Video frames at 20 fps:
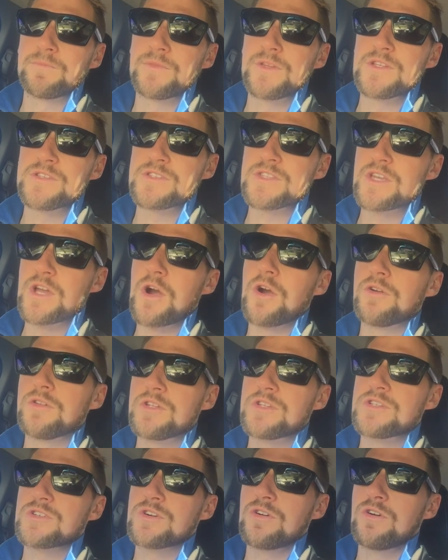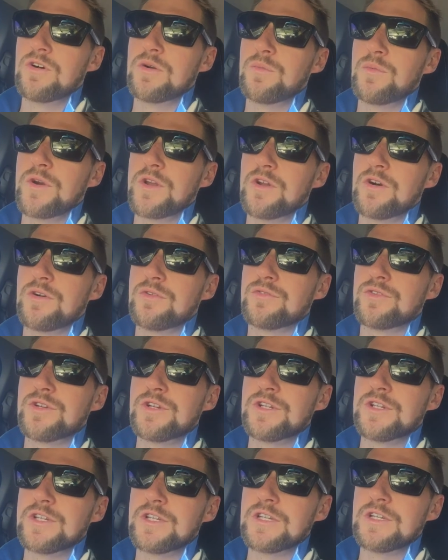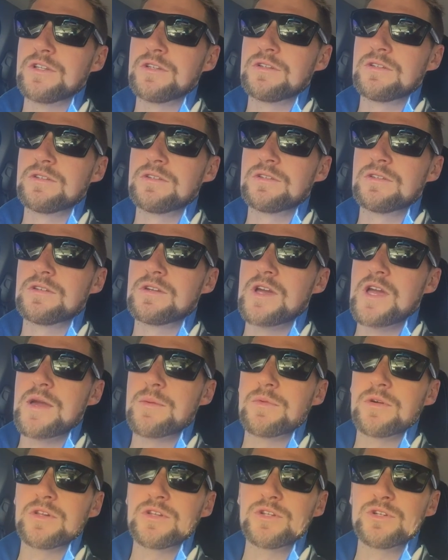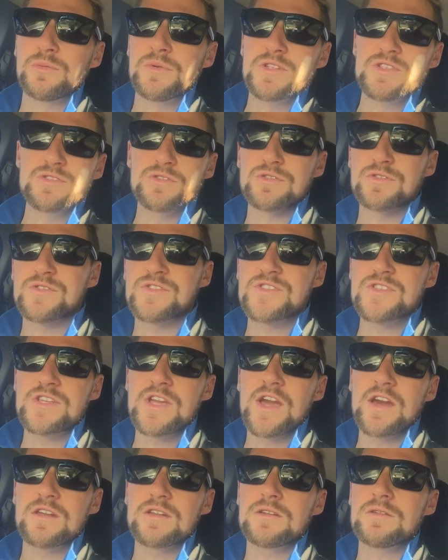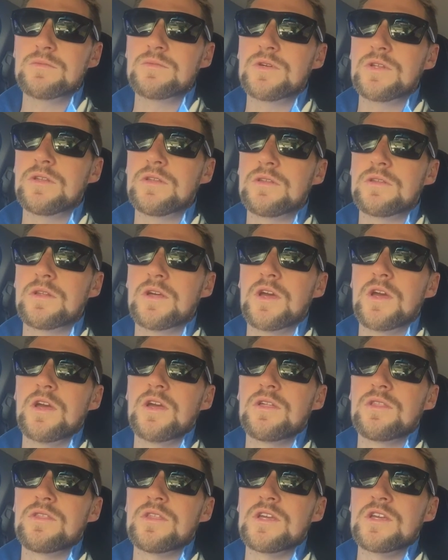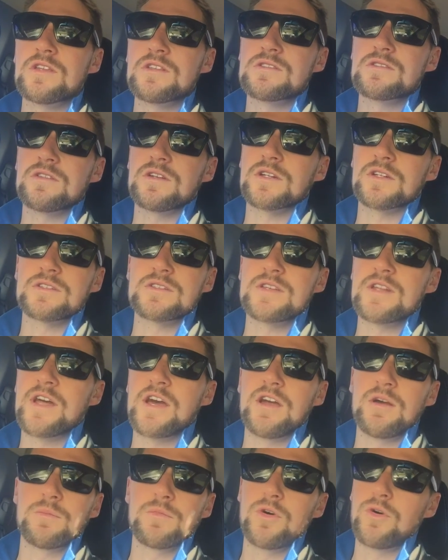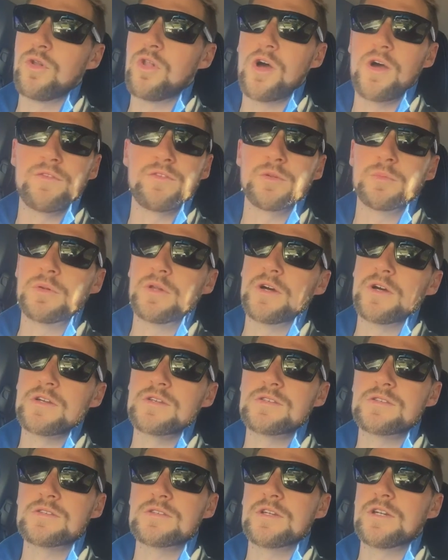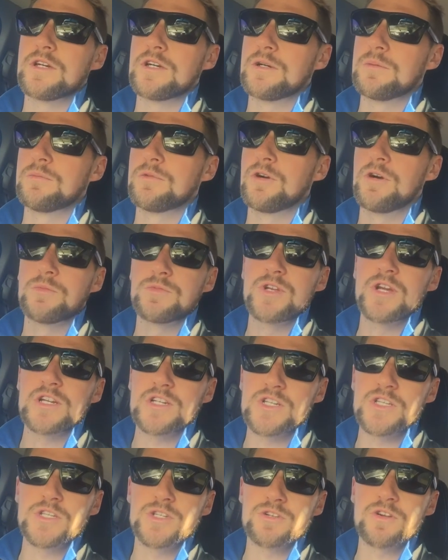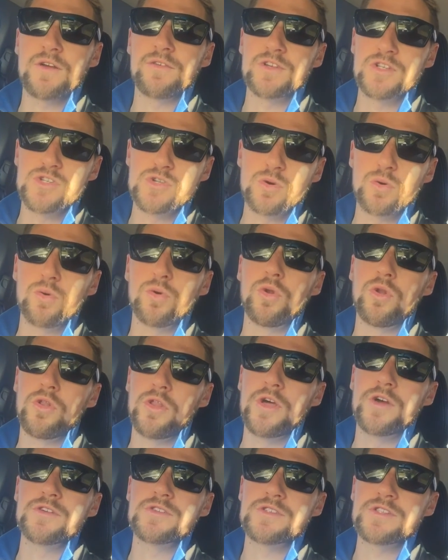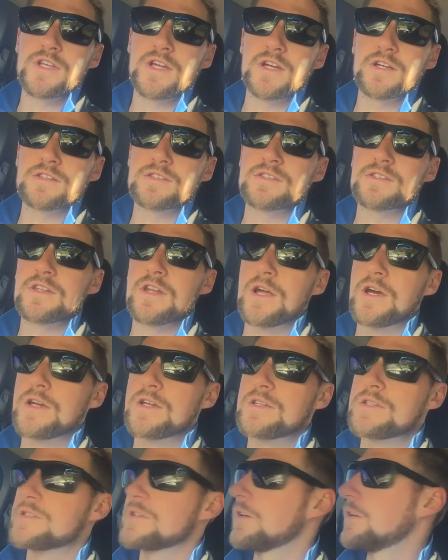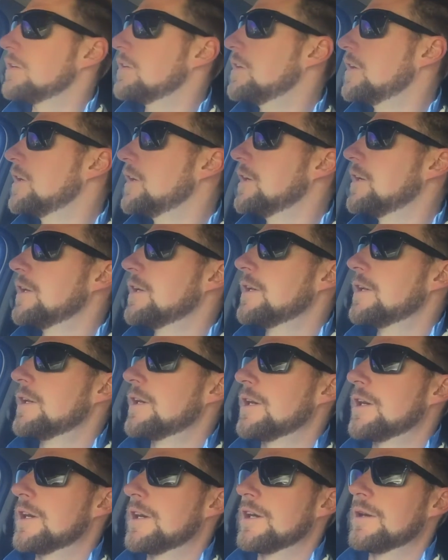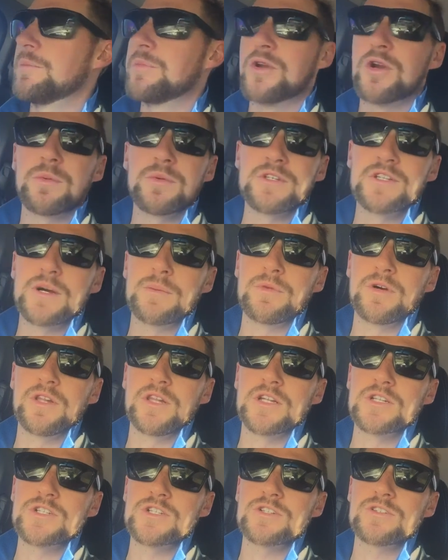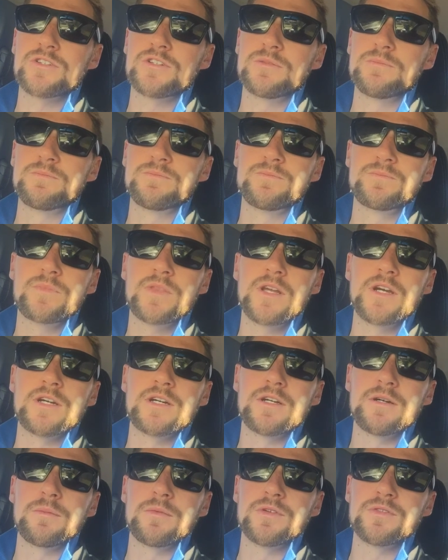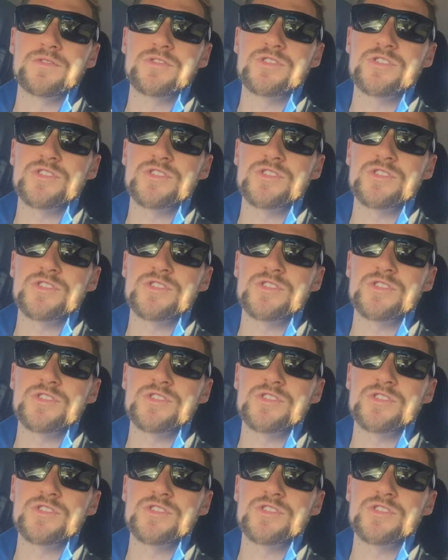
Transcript: is the only time when I really am a little bit sort of scattered with things. Like today, I'm all over the place. I'm actually traveling to all those towns today. So, but I'll be done by lunchtime. I'm